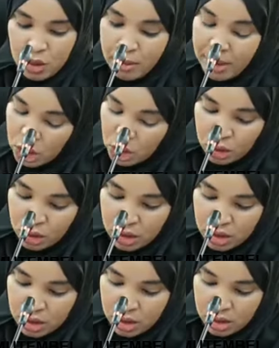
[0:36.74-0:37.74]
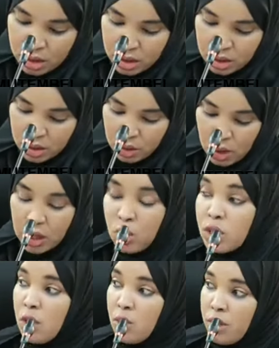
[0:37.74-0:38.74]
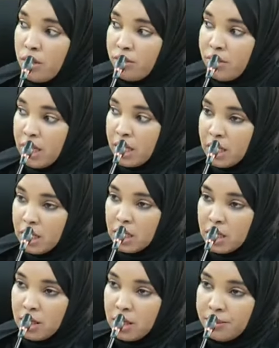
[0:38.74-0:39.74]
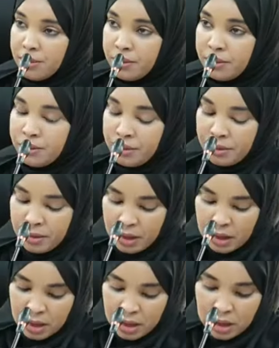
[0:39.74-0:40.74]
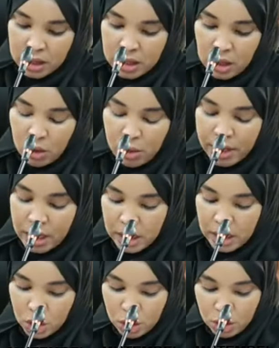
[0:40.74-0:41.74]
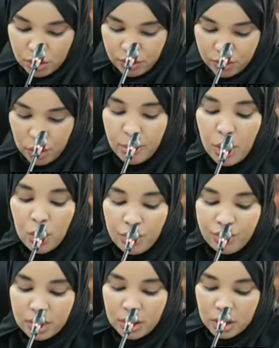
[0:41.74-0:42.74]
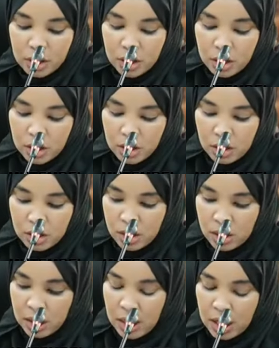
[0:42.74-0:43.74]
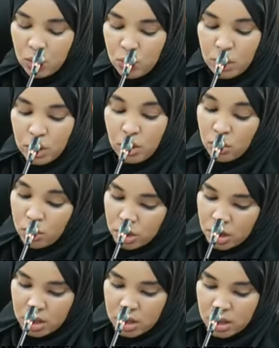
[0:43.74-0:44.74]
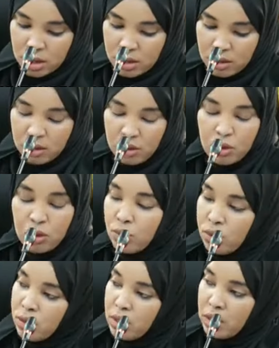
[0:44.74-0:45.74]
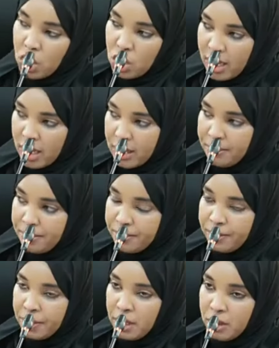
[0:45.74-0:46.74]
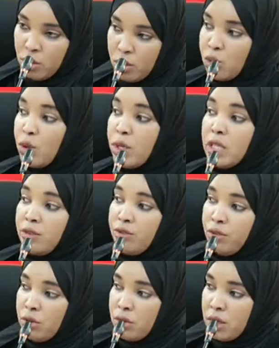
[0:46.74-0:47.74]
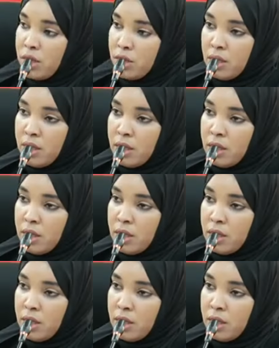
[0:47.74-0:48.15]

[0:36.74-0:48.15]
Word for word: You mentioned you are not aware of the case. There is a communication from your office that we got through the chair on 24th